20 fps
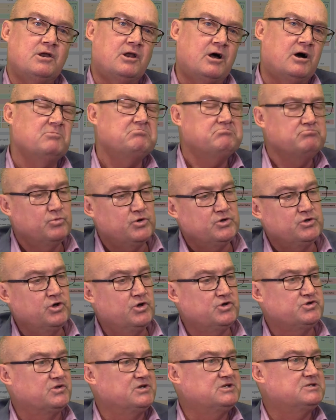and I would
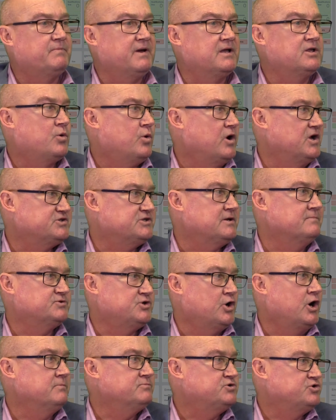usually spend quite some
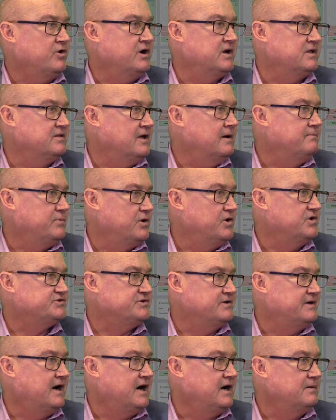time training that
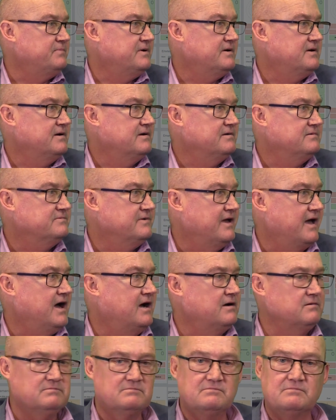person up.
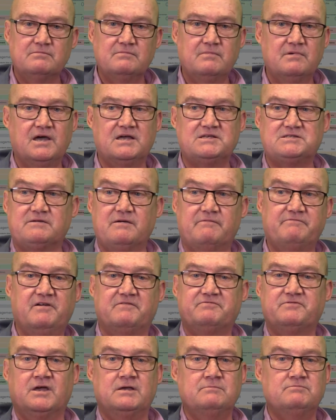Now, it's
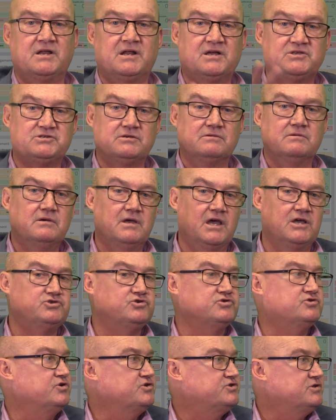15 minutes
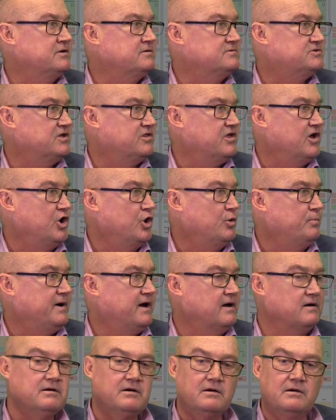introducing to the
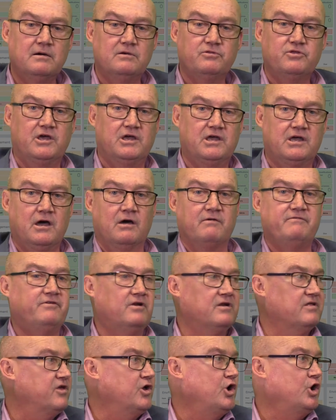helper. There you go,
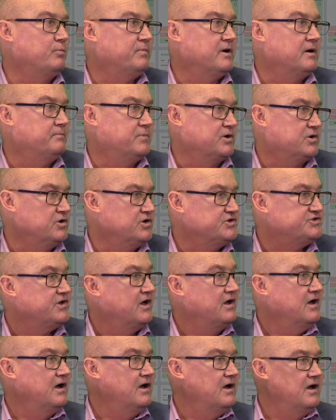follow the helper, because
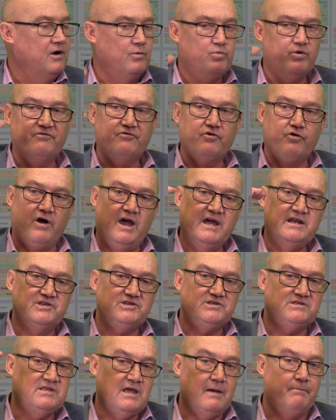we've created
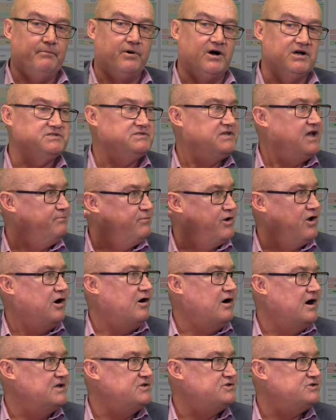step-by-step
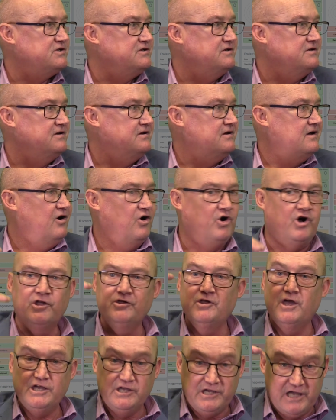guides
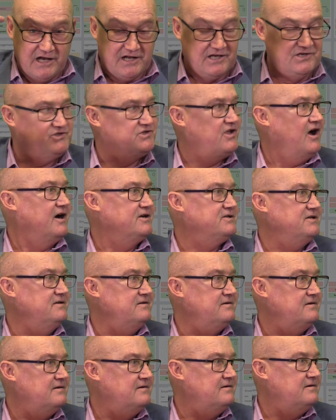on getting started